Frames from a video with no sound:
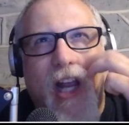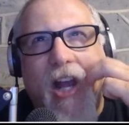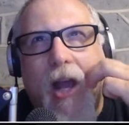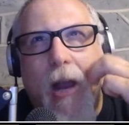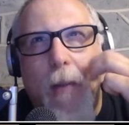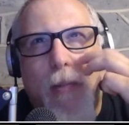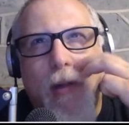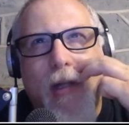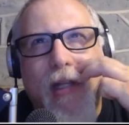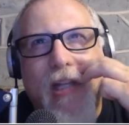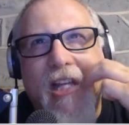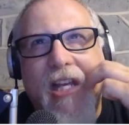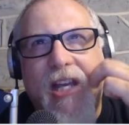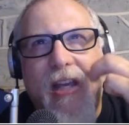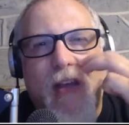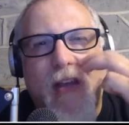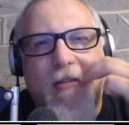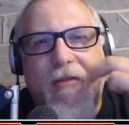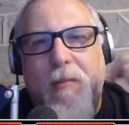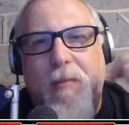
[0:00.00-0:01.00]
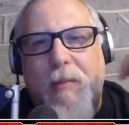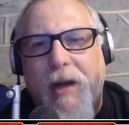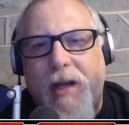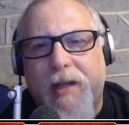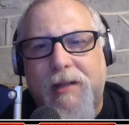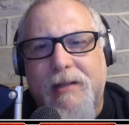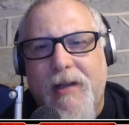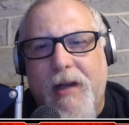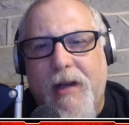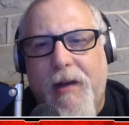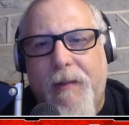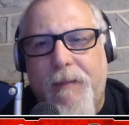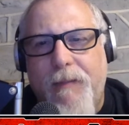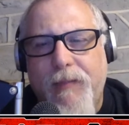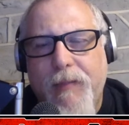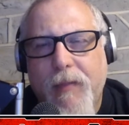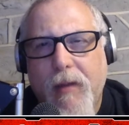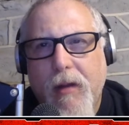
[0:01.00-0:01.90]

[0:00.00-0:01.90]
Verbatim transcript: I believe, but Pete and